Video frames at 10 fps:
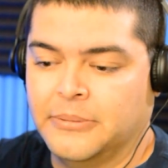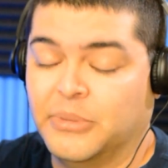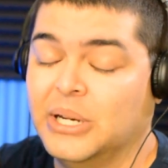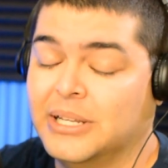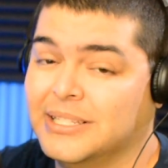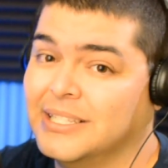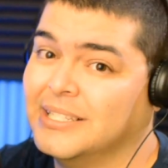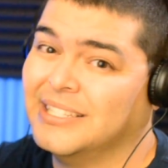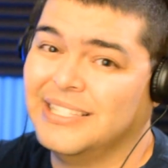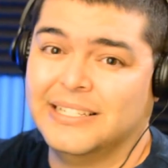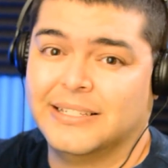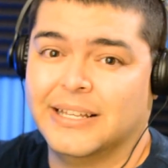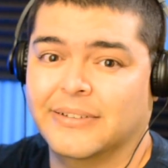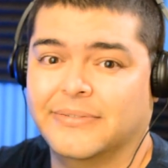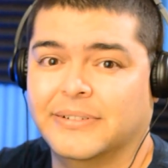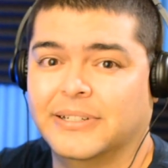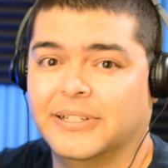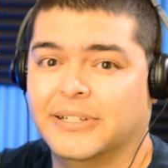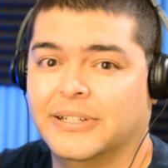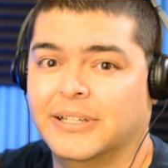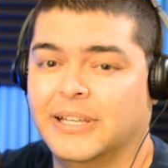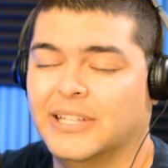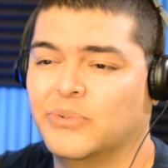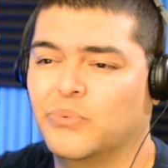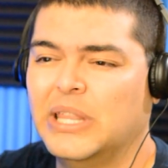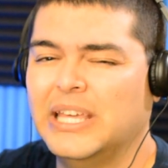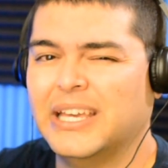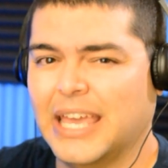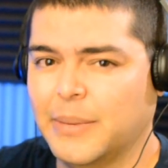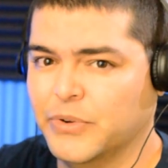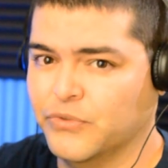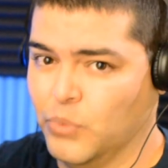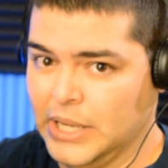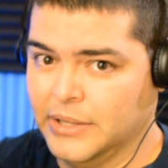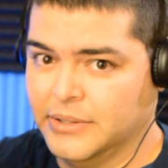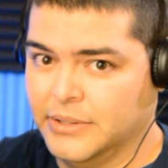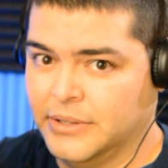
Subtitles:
But consistency is tough. It's really a game of will.